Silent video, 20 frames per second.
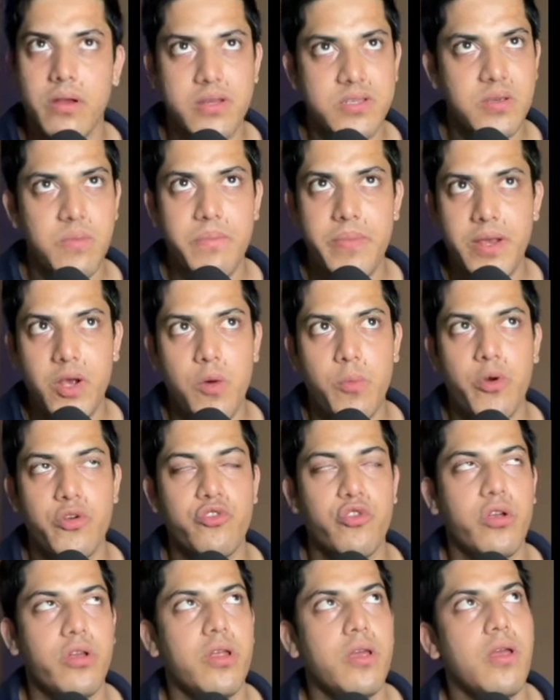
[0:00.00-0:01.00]
a big
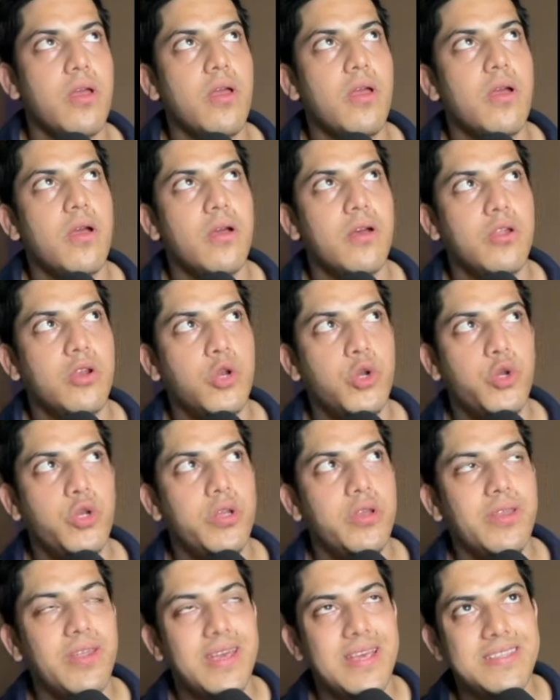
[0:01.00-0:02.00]
opportunity.
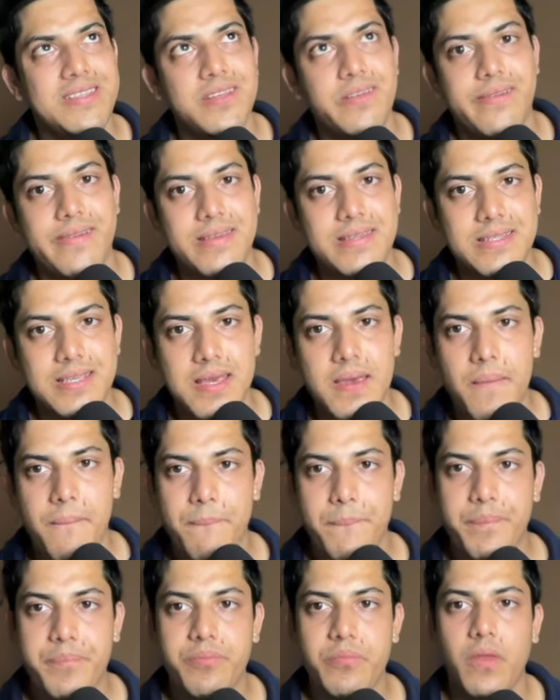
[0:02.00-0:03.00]
Is it risky?
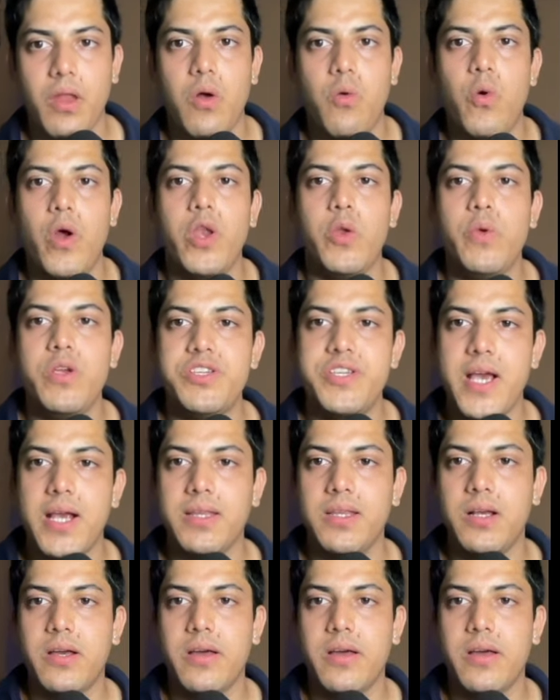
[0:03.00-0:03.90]
When we check the